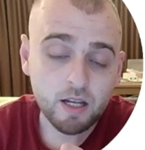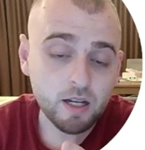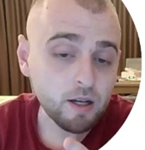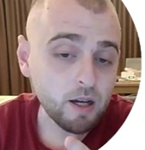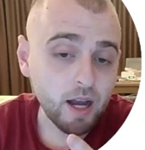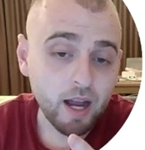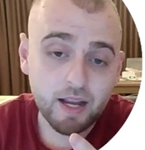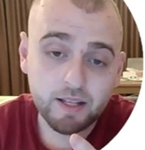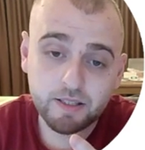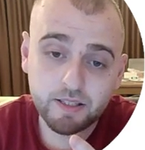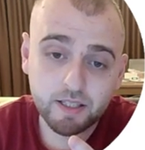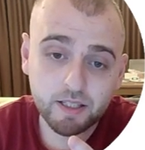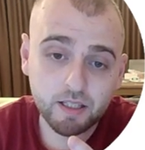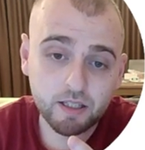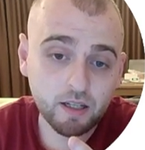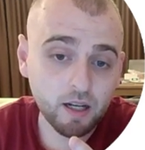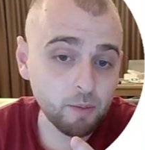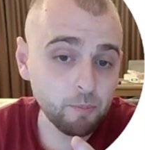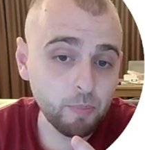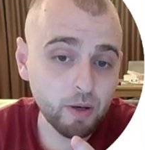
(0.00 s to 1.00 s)
I think
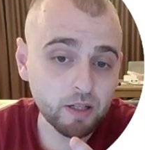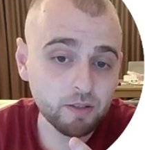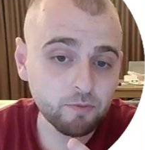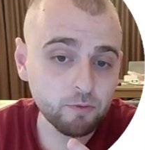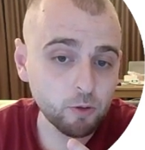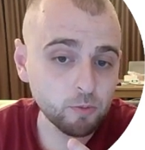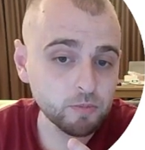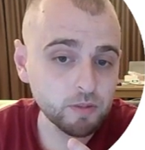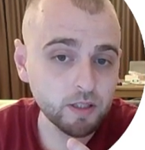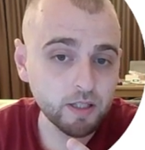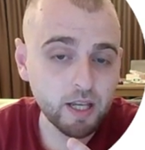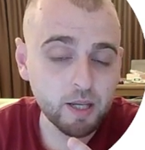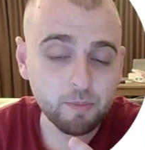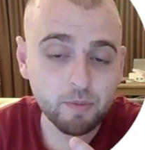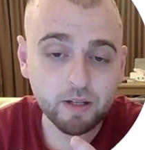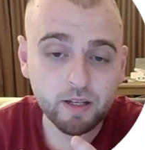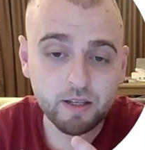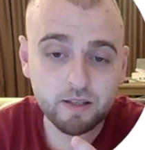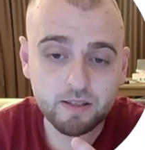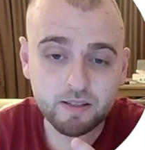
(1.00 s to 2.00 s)
apart from the game
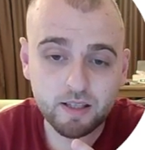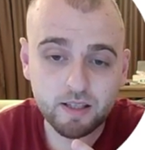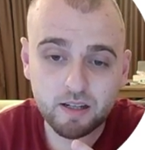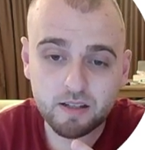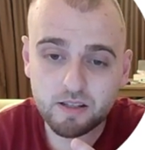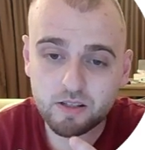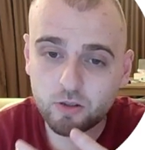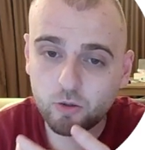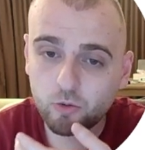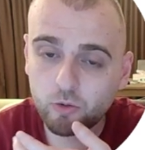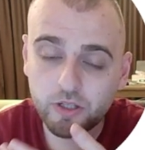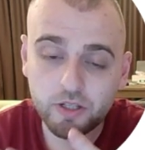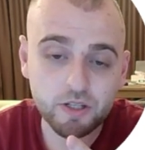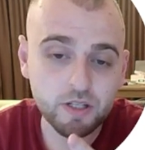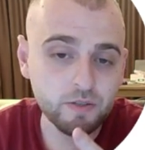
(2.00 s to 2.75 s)
against Arsenal, he's